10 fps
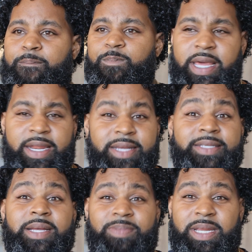That
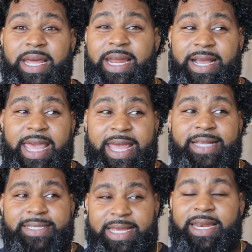is something that I
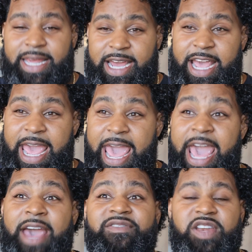can say that I
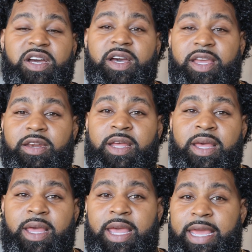have done,
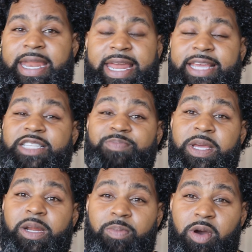and that is
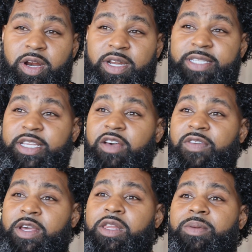been a part of the
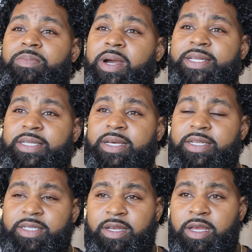self-healing
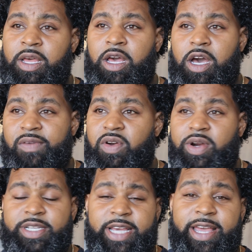process. Of
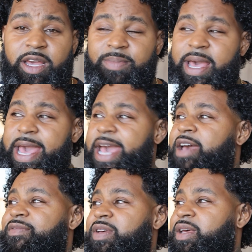course, I am an
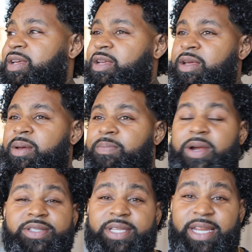avid
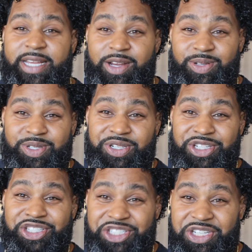person that goes to
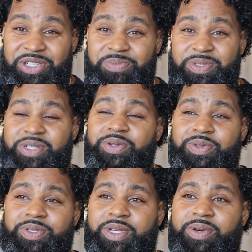the gym
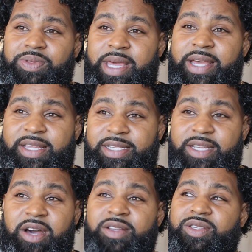too, so that
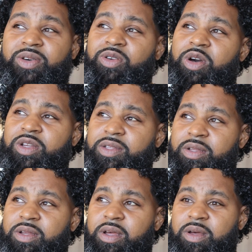is also
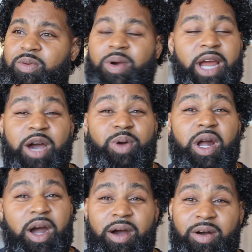what I
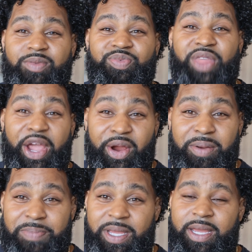would call
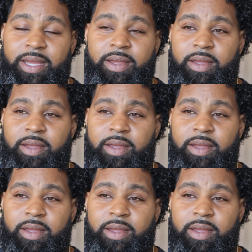therapy.